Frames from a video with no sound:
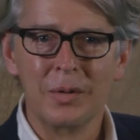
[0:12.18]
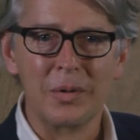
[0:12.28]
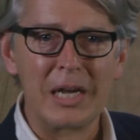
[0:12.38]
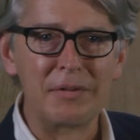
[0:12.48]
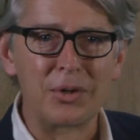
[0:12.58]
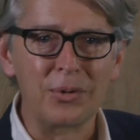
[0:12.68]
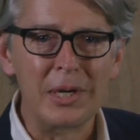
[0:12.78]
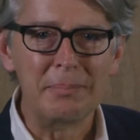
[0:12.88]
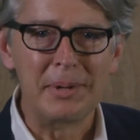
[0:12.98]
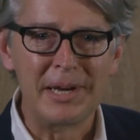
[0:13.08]
We have a
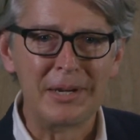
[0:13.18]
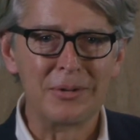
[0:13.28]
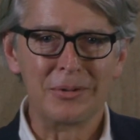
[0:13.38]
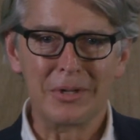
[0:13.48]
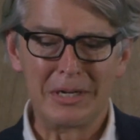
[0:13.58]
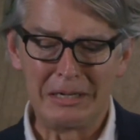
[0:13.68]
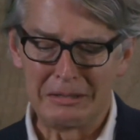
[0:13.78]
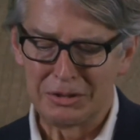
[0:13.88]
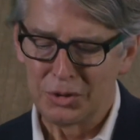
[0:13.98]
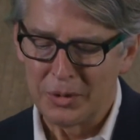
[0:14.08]
great panel
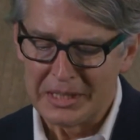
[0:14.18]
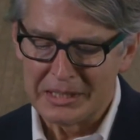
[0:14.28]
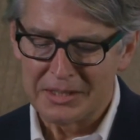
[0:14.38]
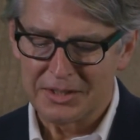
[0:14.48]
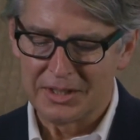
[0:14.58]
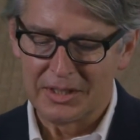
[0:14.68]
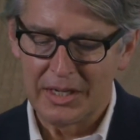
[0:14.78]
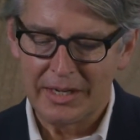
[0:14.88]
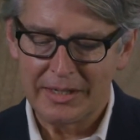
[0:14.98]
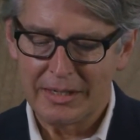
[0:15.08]
joining us
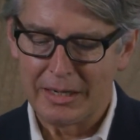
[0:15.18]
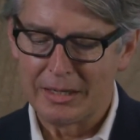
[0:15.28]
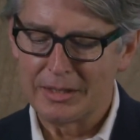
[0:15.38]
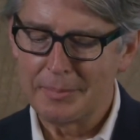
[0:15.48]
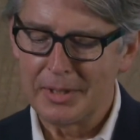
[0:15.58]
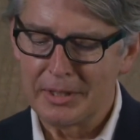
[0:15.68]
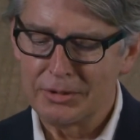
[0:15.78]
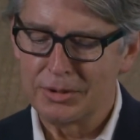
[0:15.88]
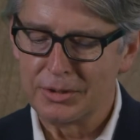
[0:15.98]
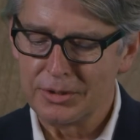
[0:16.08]
today. Let me
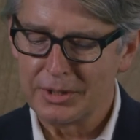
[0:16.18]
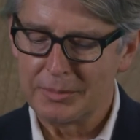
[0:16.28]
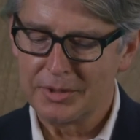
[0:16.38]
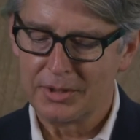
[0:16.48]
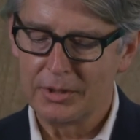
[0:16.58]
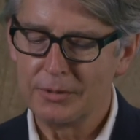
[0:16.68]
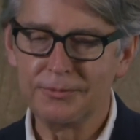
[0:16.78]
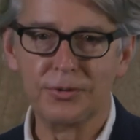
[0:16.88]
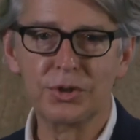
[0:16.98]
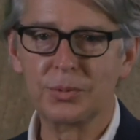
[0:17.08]
introduce them to you.
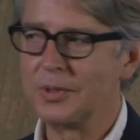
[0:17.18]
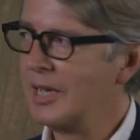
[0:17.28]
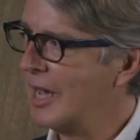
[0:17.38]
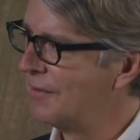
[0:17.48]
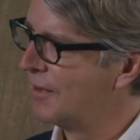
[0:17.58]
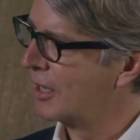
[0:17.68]
First, we have